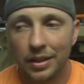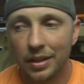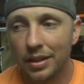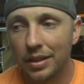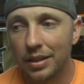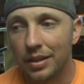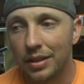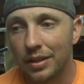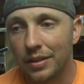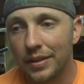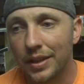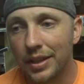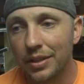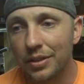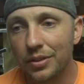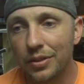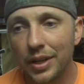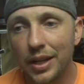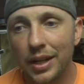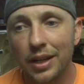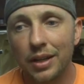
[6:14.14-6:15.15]
They
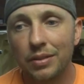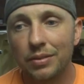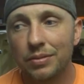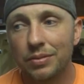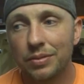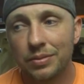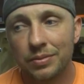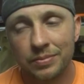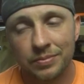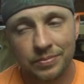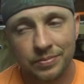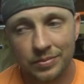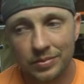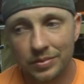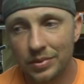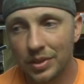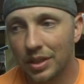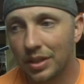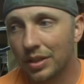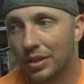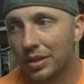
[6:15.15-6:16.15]
do have
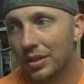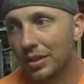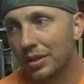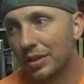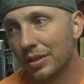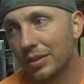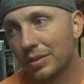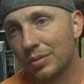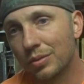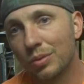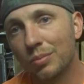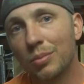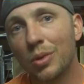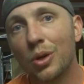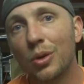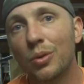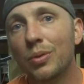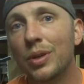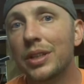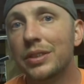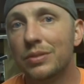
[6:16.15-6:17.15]

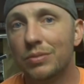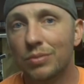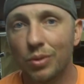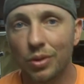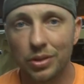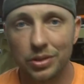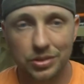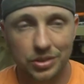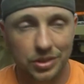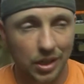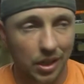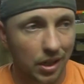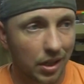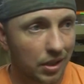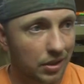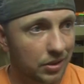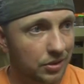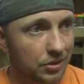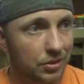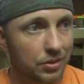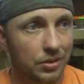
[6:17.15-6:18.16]
remote reservoir
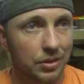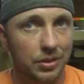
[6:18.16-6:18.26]
shocks.